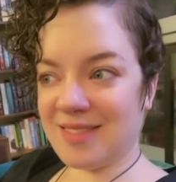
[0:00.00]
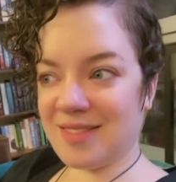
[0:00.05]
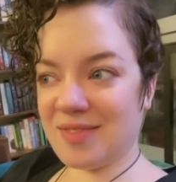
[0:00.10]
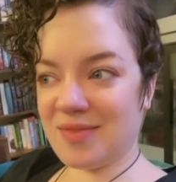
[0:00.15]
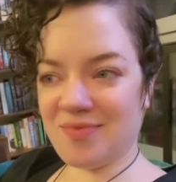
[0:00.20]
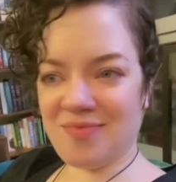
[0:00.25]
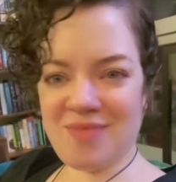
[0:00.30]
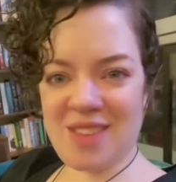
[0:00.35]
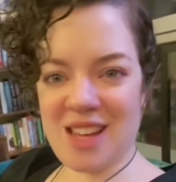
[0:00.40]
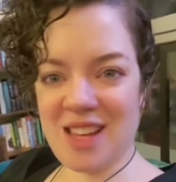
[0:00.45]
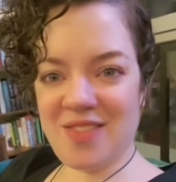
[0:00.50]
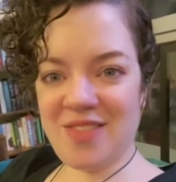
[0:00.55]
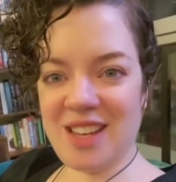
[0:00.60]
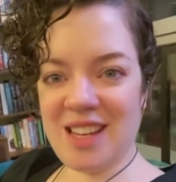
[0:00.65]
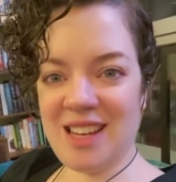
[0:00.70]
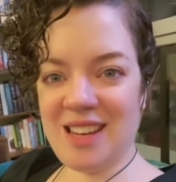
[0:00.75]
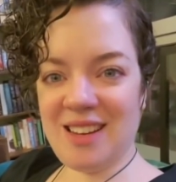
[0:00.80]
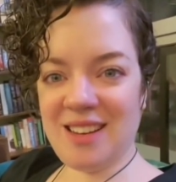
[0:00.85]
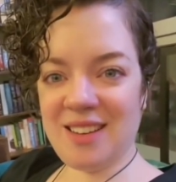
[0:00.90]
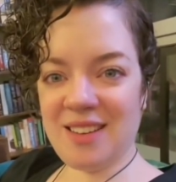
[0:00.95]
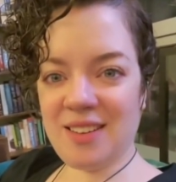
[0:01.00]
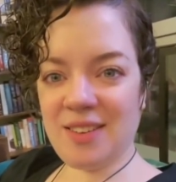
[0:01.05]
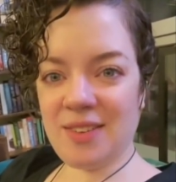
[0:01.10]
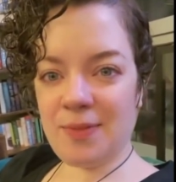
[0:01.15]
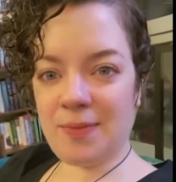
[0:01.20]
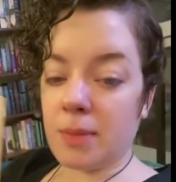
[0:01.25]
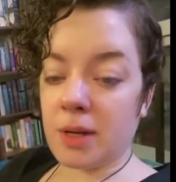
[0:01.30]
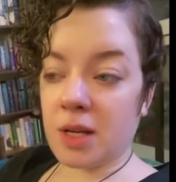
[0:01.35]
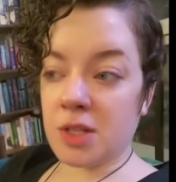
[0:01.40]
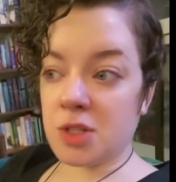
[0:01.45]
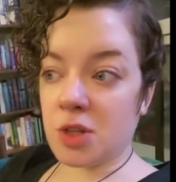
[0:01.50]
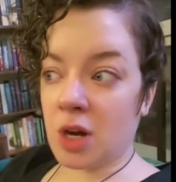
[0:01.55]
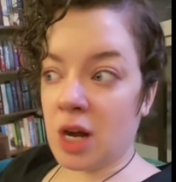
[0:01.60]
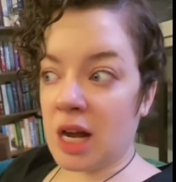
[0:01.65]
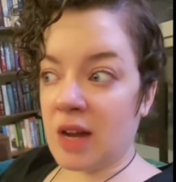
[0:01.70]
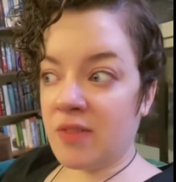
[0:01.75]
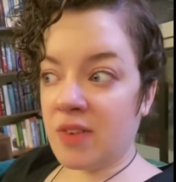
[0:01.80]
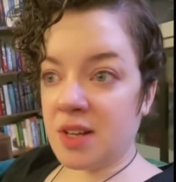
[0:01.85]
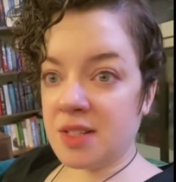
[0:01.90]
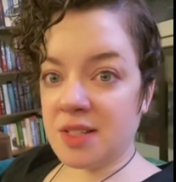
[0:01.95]
maybe because they're
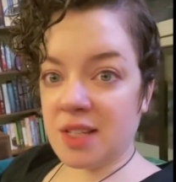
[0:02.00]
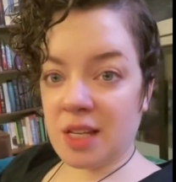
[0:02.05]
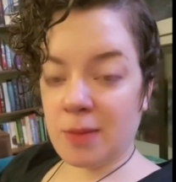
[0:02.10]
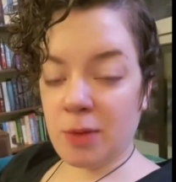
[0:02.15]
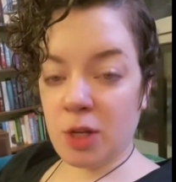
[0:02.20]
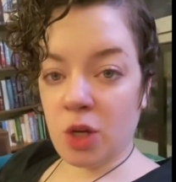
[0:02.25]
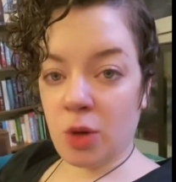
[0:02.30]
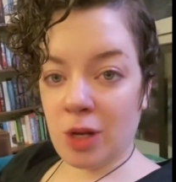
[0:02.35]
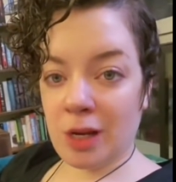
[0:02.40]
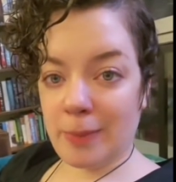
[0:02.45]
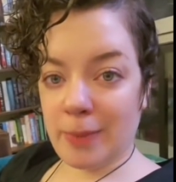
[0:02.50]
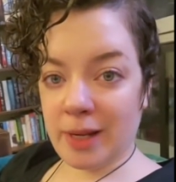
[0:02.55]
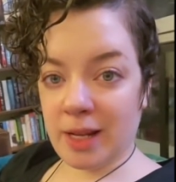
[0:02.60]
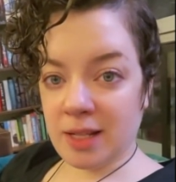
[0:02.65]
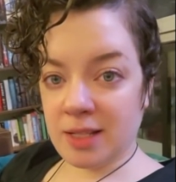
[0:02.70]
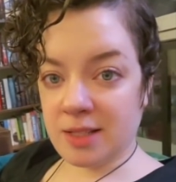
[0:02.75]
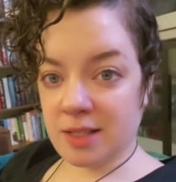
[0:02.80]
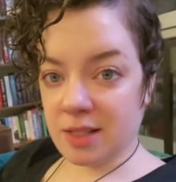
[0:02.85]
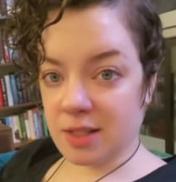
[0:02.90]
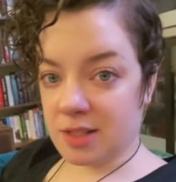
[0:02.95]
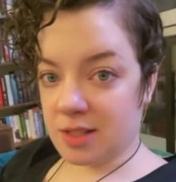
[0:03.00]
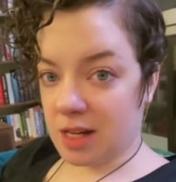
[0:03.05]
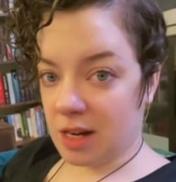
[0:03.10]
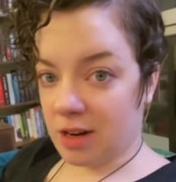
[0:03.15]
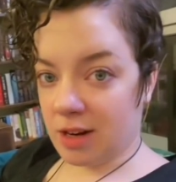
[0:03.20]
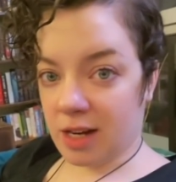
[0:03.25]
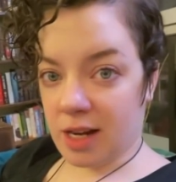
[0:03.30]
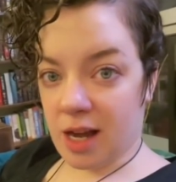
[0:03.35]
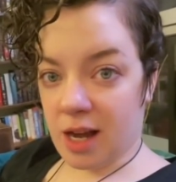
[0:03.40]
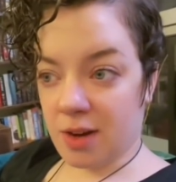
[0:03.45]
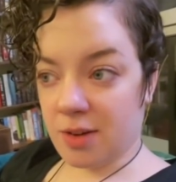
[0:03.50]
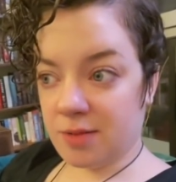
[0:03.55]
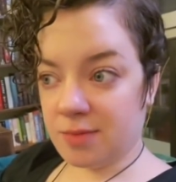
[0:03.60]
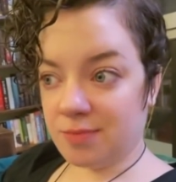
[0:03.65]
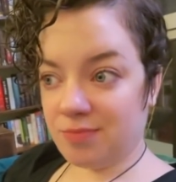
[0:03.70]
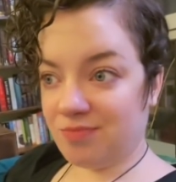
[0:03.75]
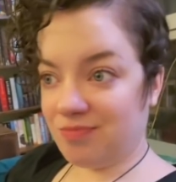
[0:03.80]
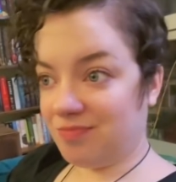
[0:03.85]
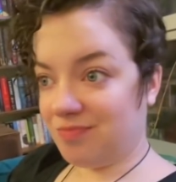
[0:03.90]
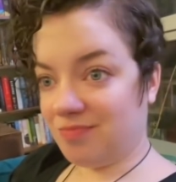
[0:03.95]
obviously going to be going up against the Asteri now.
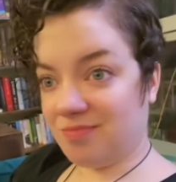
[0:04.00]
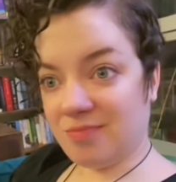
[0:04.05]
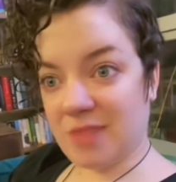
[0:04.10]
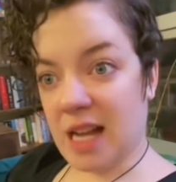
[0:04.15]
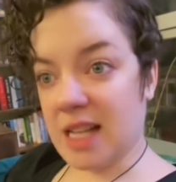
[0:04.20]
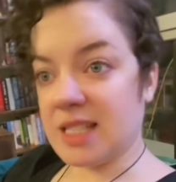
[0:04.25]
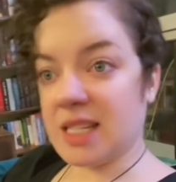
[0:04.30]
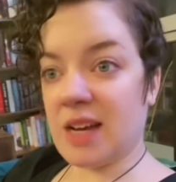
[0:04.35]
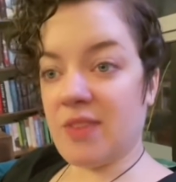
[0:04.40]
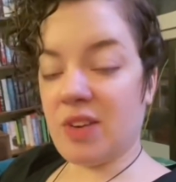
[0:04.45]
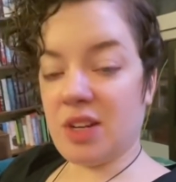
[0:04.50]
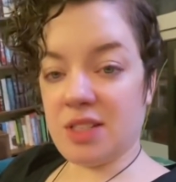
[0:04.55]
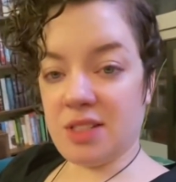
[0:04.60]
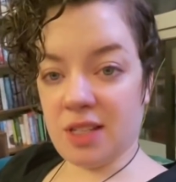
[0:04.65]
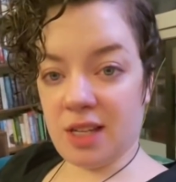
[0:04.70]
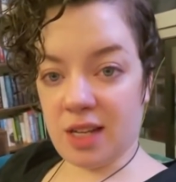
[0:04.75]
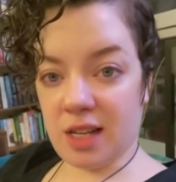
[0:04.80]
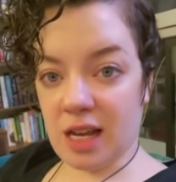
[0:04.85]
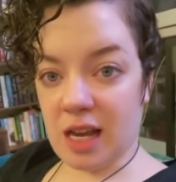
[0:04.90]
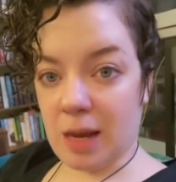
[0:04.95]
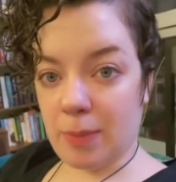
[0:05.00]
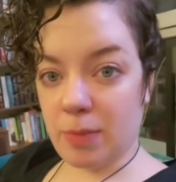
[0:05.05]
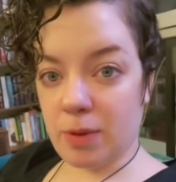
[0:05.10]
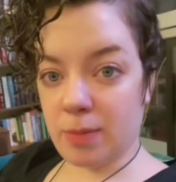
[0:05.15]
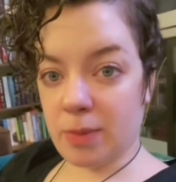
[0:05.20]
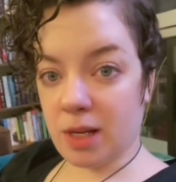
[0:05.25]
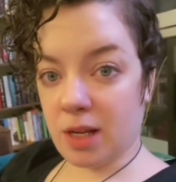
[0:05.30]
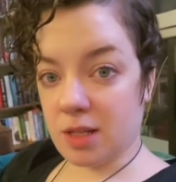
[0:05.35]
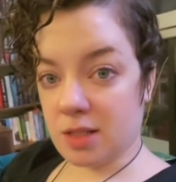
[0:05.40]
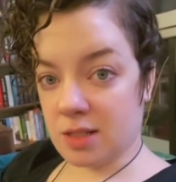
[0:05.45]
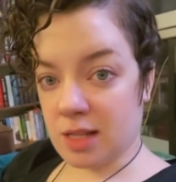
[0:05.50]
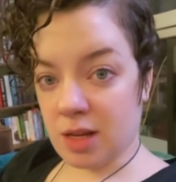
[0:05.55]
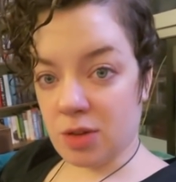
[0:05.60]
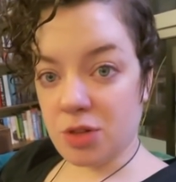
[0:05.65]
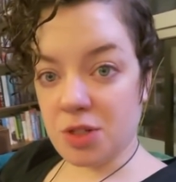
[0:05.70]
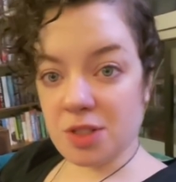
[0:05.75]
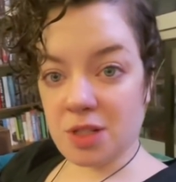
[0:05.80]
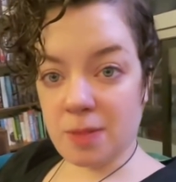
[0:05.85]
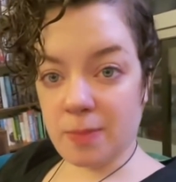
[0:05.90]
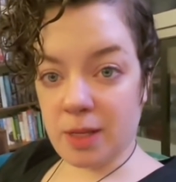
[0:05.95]
That's obviously going to happen because now
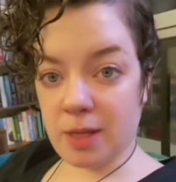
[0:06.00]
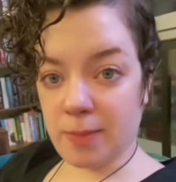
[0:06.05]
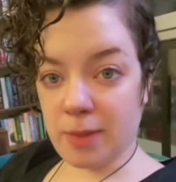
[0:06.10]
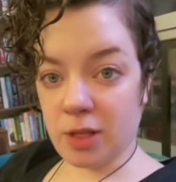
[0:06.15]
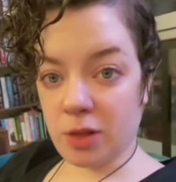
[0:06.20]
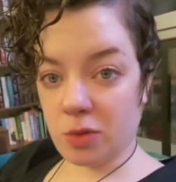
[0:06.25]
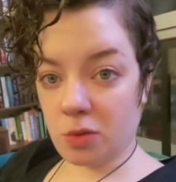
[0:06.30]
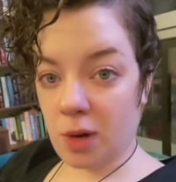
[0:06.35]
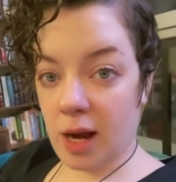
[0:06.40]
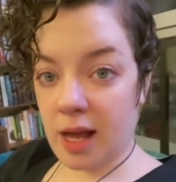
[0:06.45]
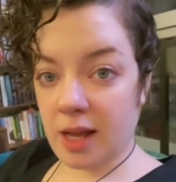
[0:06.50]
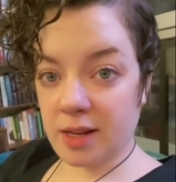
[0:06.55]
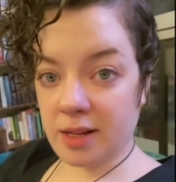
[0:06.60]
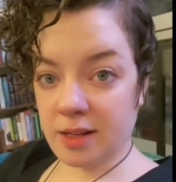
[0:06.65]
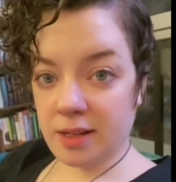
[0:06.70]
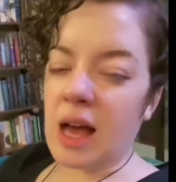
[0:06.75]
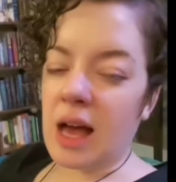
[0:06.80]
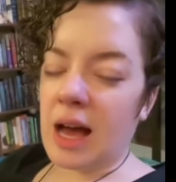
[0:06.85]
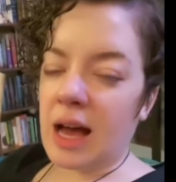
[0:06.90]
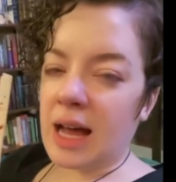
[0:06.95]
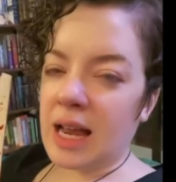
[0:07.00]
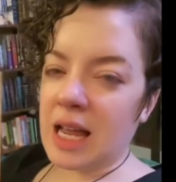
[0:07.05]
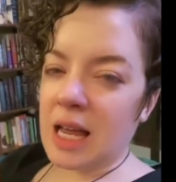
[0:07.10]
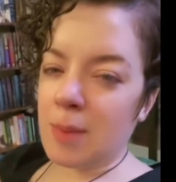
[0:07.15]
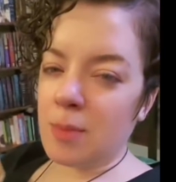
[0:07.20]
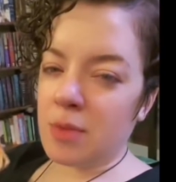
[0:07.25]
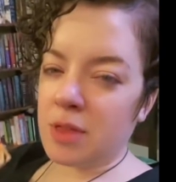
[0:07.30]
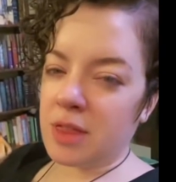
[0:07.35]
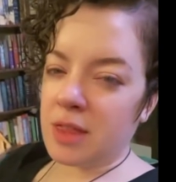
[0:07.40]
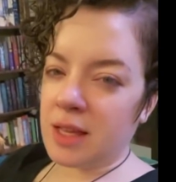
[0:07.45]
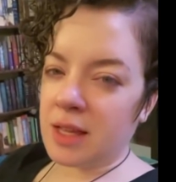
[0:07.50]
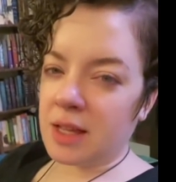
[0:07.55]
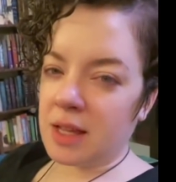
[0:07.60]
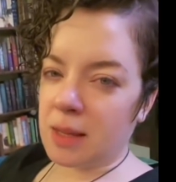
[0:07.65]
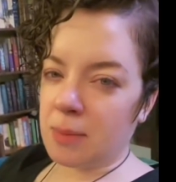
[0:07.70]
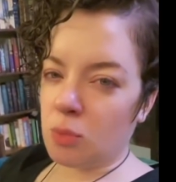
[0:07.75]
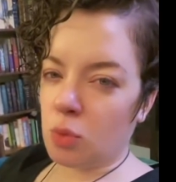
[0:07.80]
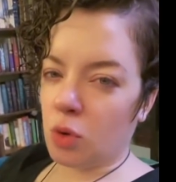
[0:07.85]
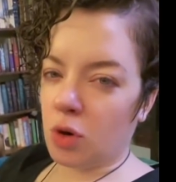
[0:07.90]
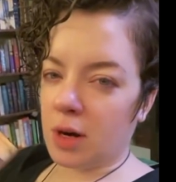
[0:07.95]
she's going to be a big threat. I am thinking
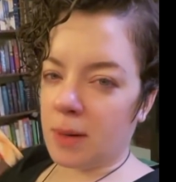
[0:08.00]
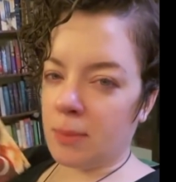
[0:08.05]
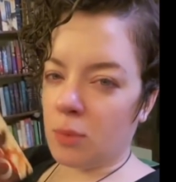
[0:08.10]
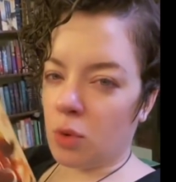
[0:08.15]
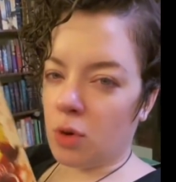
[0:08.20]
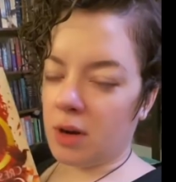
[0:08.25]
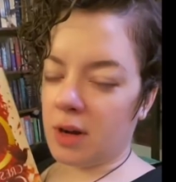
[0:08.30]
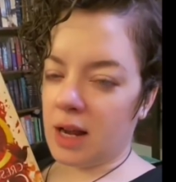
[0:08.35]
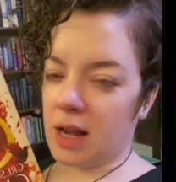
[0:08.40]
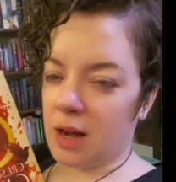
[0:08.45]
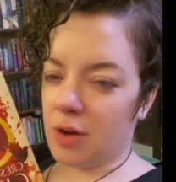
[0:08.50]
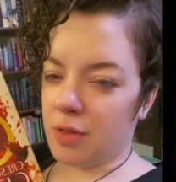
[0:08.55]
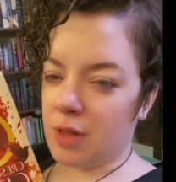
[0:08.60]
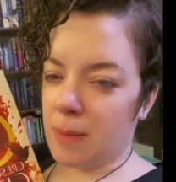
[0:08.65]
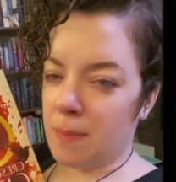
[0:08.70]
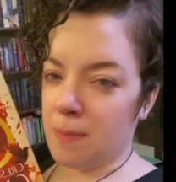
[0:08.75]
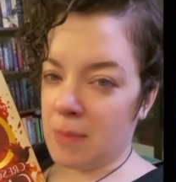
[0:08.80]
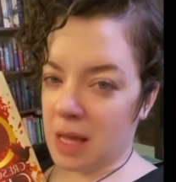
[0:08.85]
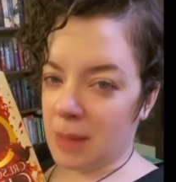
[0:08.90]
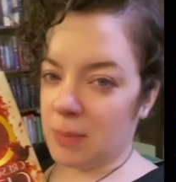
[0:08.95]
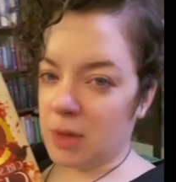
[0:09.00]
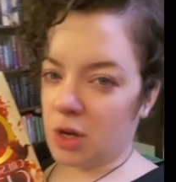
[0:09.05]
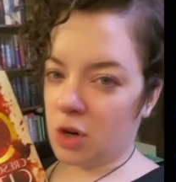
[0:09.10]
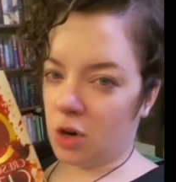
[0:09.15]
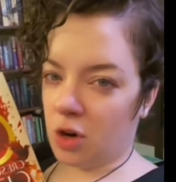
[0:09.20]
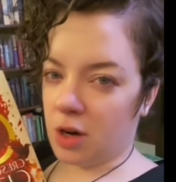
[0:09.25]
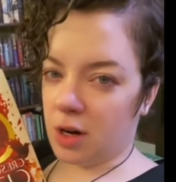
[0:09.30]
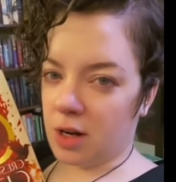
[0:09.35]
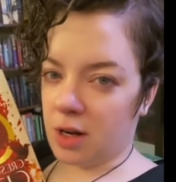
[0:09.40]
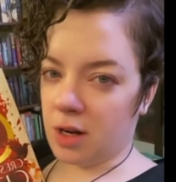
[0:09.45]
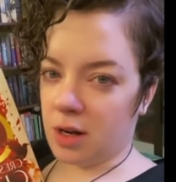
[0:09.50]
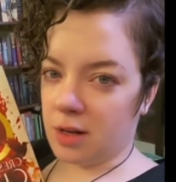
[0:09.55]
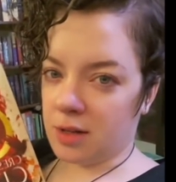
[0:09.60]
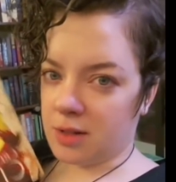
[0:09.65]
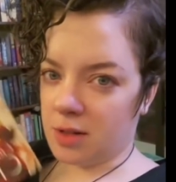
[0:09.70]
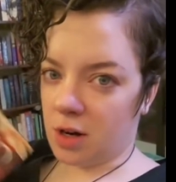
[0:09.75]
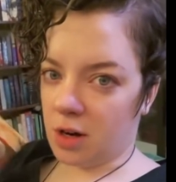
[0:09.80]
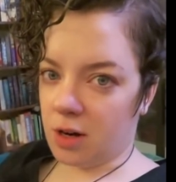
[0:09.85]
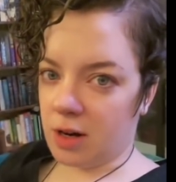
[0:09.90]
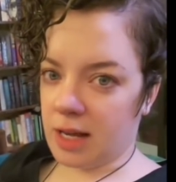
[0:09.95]
more and more now that maybe her and
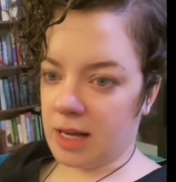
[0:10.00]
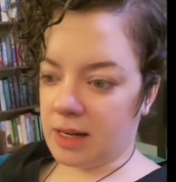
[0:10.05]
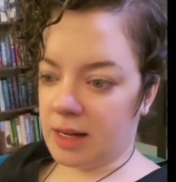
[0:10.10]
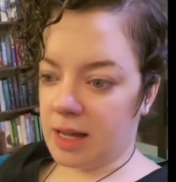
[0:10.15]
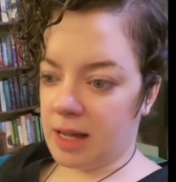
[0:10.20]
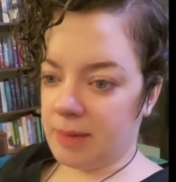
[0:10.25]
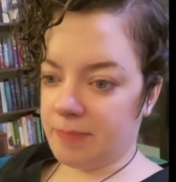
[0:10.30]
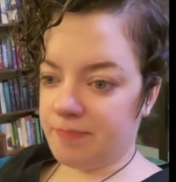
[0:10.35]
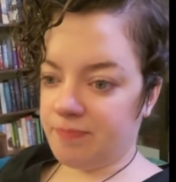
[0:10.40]
Hunt are endgame. I